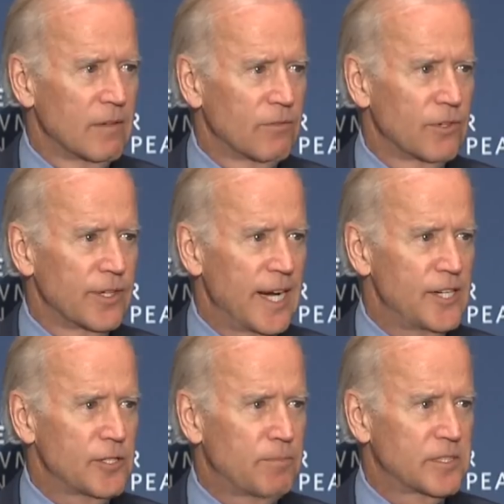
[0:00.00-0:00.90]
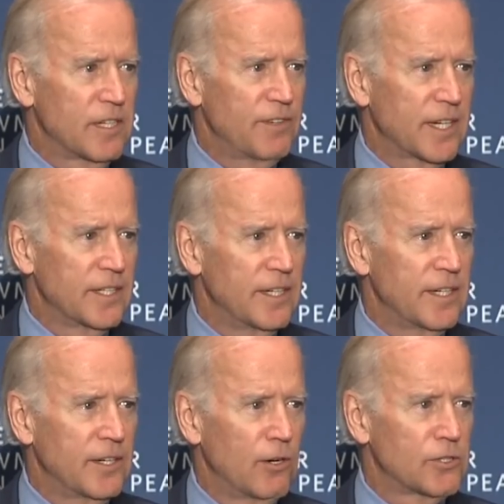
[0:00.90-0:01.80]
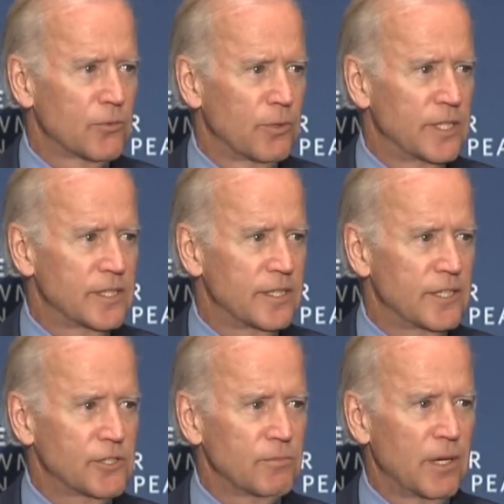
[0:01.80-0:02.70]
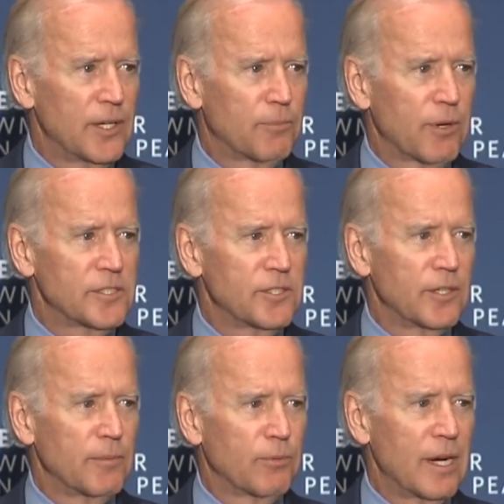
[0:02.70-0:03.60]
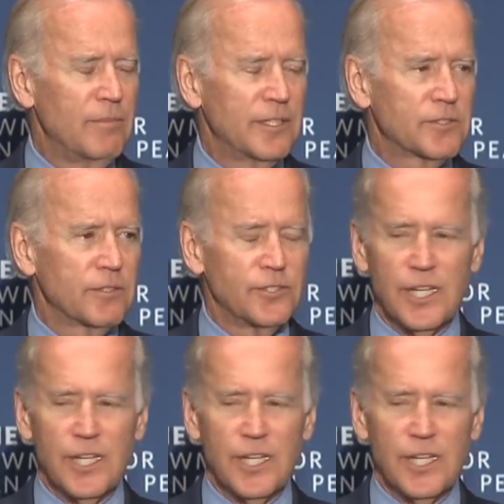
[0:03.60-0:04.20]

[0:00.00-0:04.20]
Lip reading: for the Asia-Pacific and Indian Ocean region, issued by the President and the Prime Minister